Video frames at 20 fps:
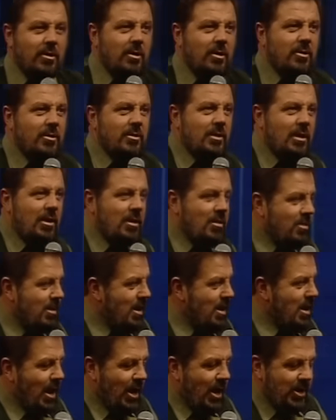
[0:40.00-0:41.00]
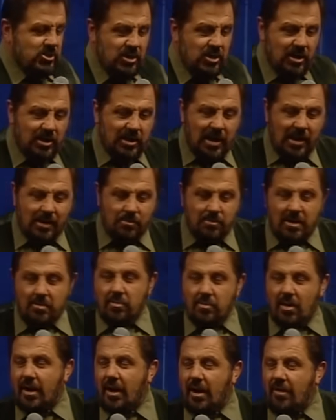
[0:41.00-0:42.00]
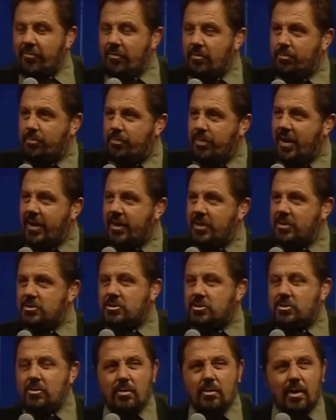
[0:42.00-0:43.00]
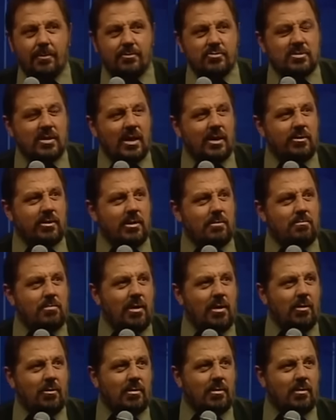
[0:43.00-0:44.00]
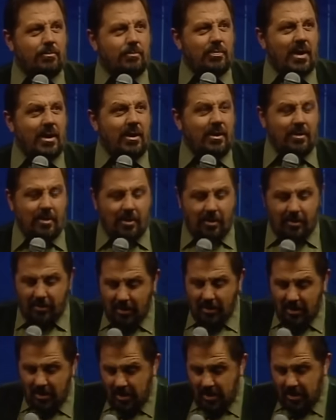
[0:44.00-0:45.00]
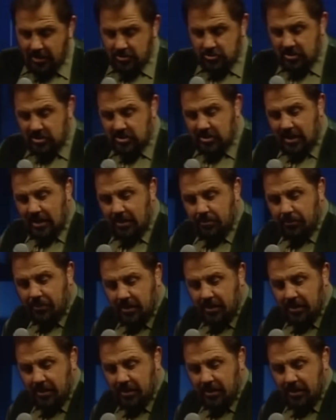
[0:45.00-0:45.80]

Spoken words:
underneath, and she kicked me right off the bloody stool, upset the milk a bloody lot. So he said, I put